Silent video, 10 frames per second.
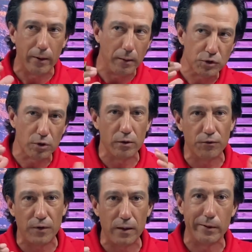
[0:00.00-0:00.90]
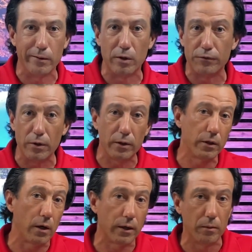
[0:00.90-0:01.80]
I'm starting a family. Well, if you're
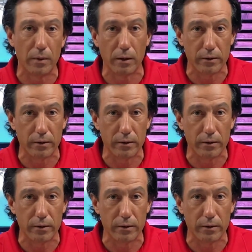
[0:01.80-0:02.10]
not getting married